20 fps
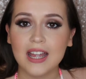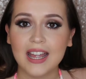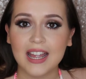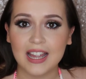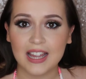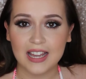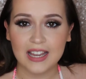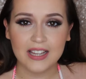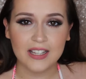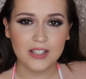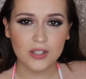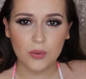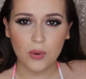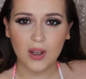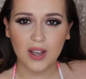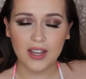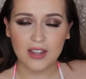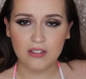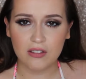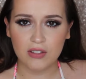It is
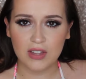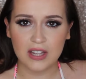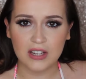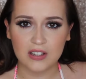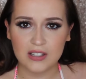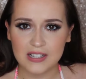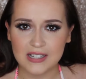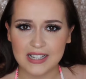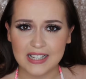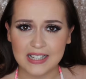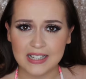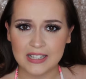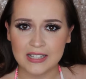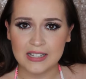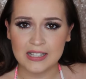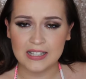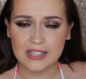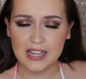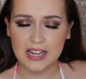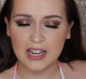quite a thick
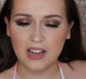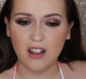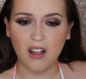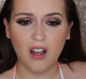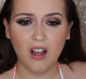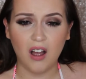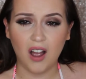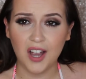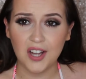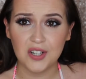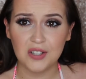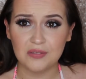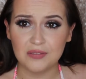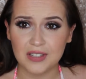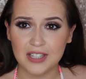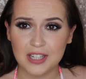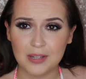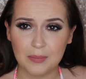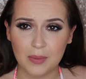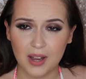consistency. I don't
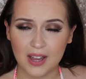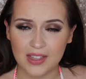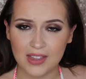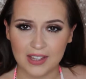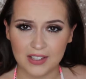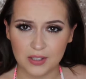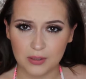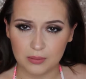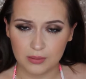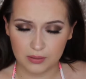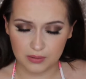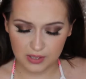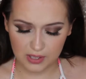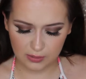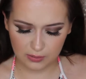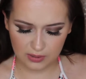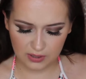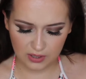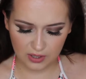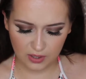really mind that, to be honest
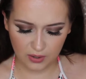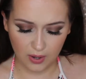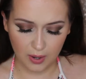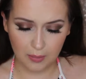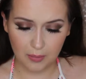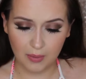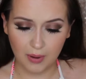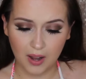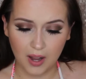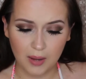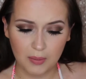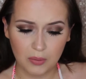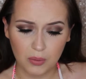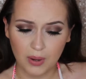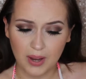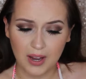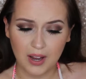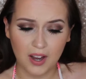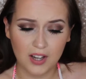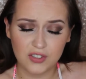with you.
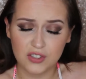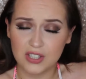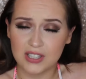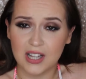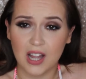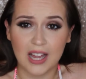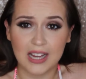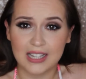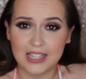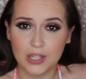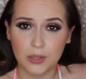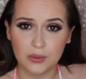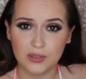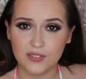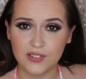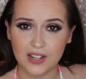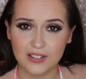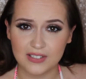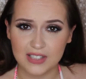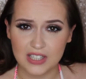I just like liquid
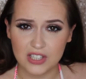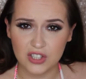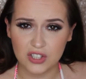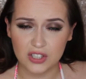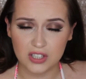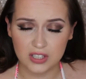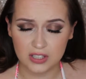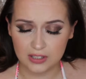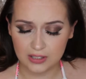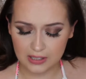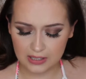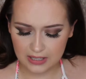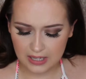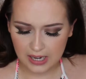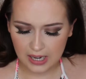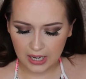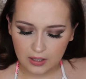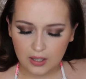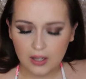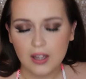foundations.
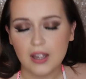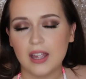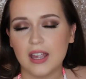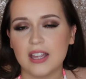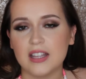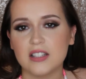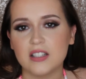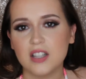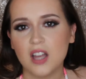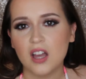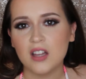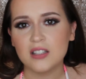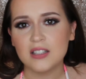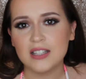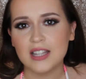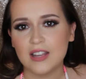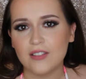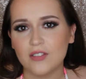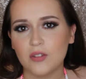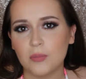It does
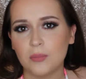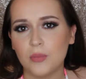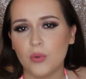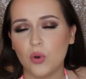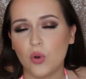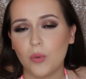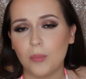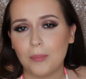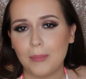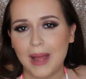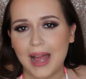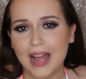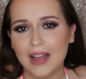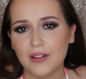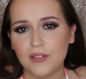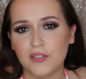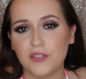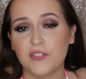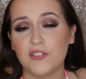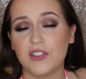give a more matte
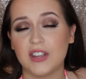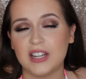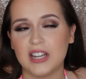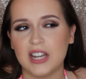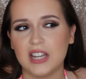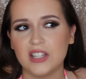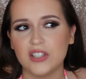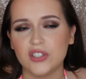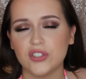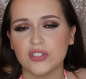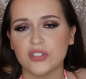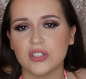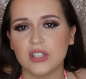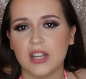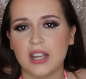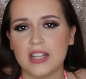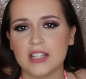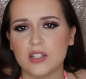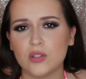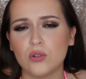finish.
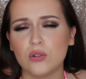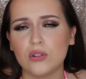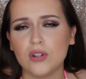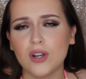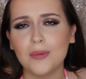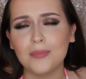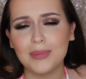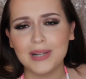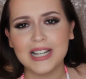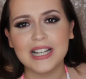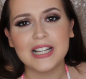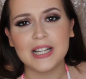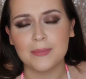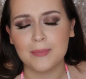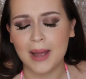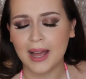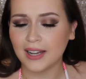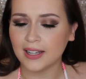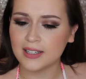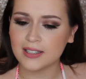It's not completely
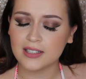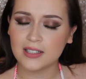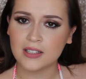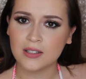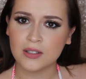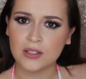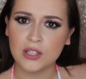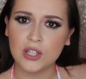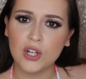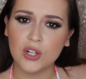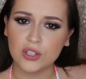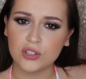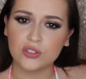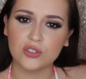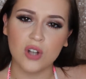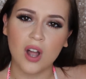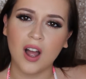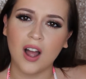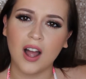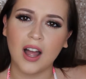matte, like it doesn't look
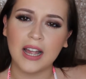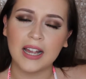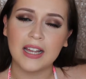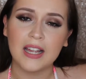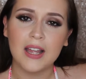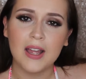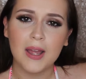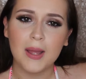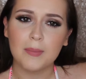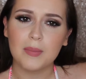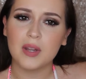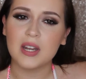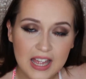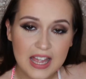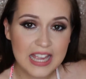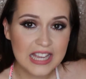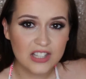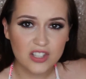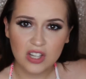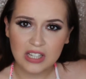dry, but
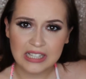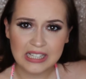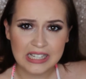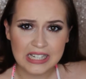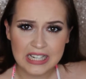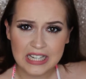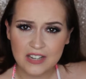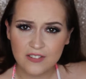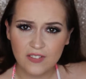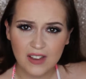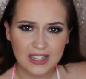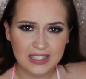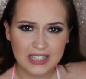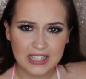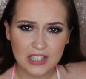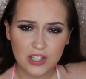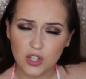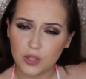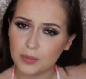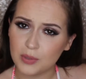it doesn't leave
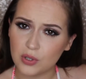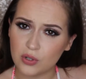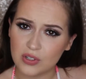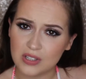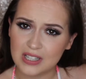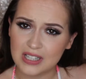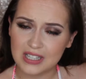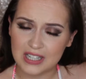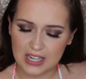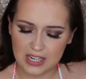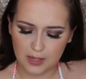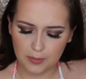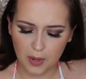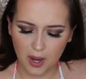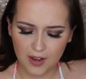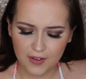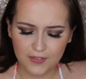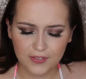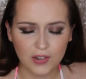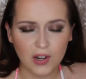any luminosity, but
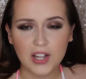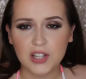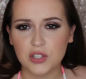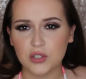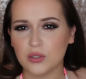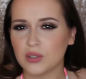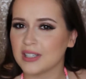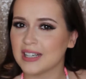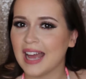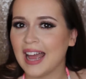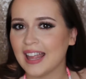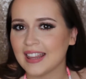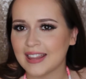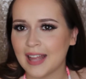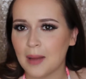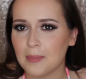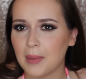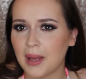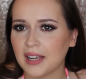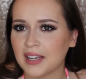I feel like you can add
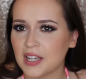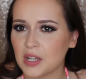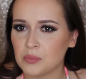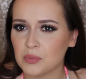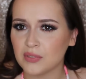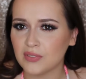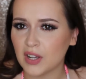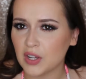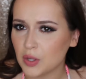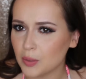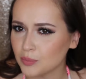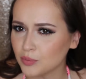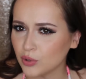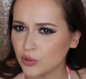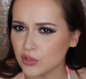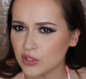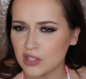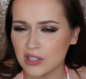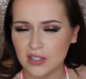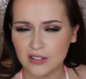that back in with like your
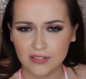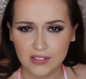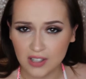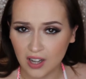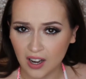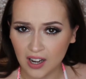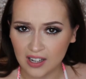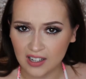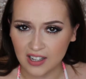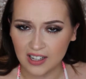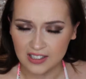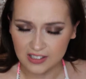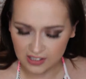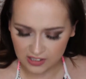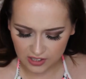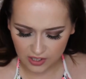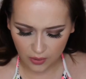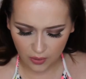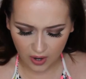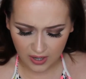bronzer and highlighter,
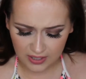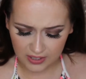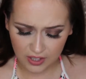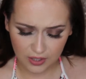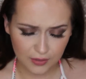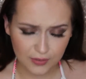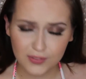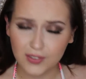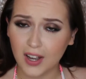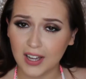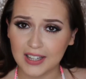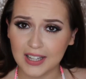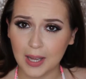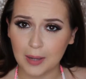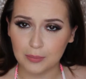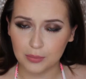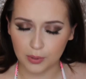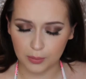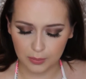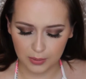so I don't find that
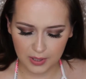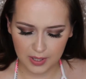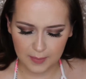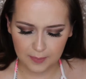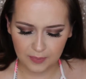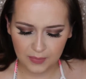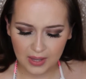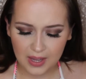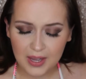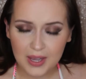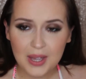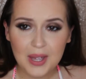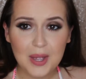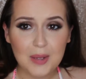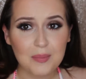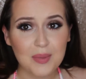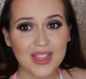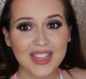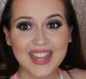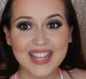a problem.
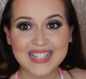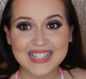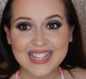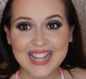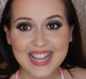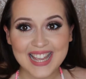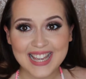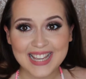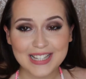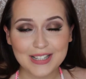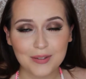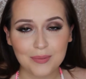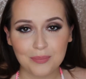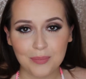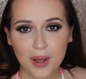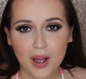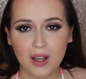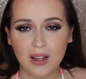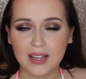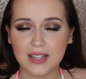But this is
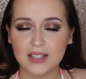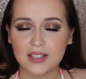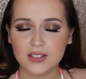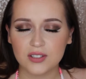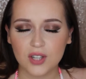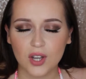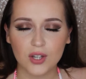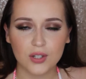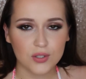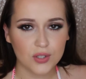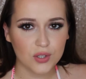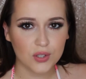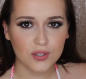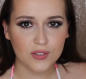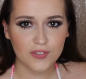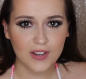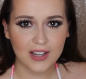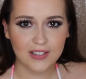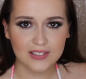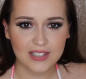my go-to
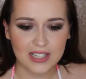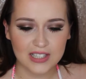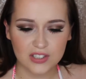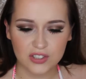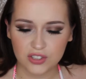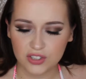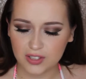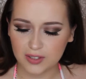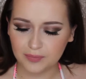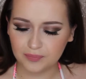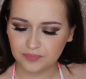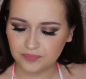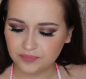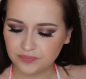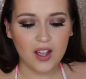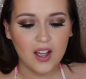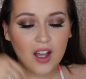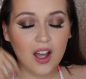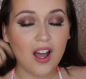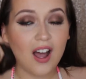foundation.
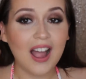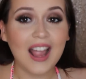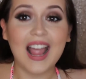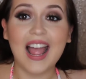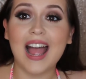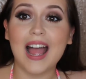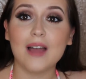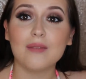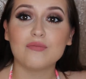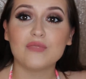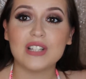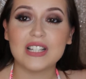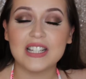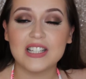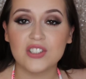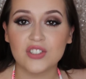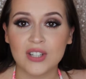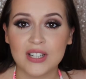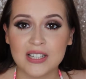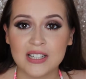I am really
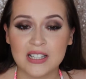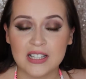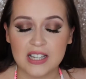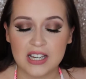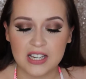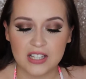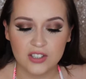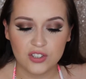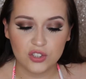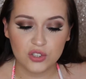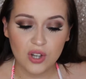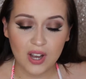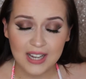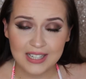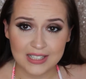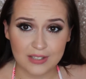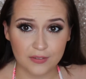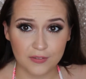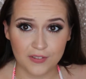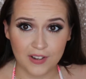interested in
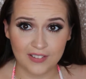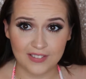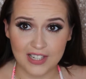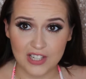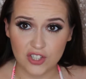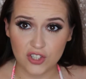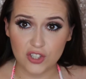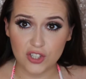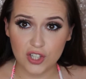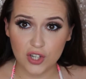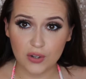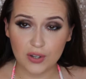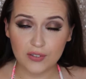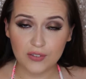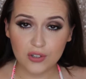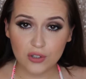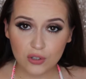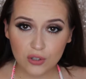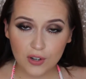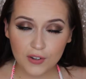trying different foundations, so
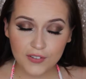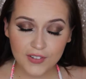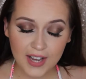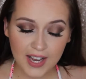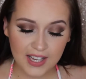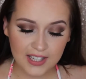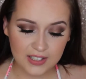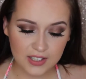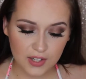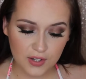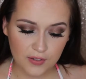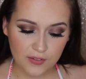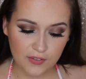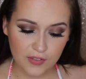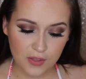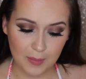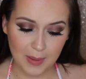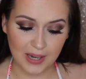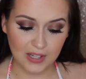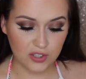if you're a fan of
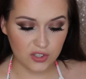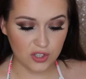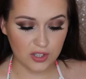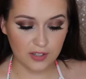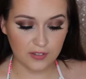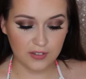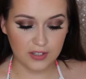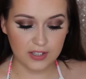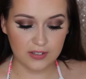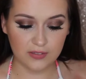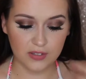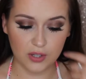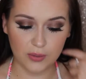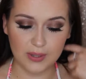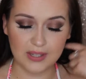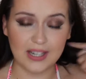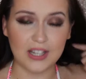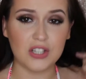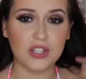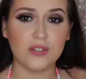the MAC Studio Fix
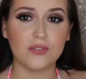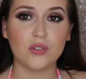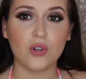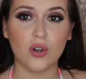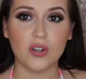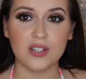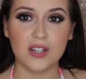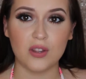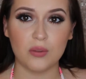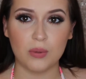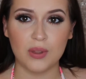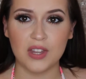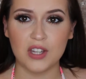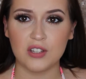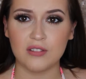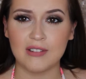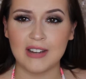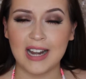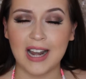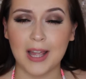Fluid and you've got another one that
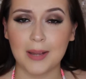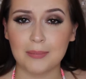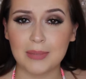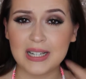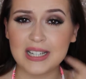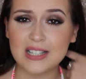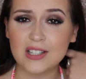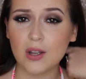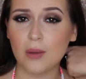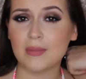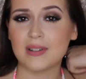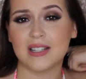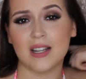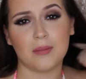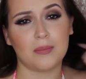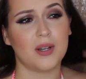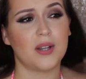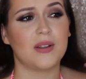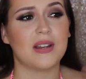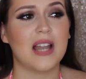you really like, please comment
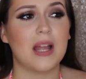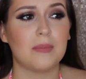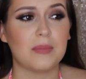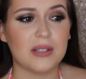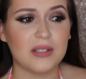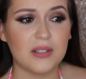down below and let me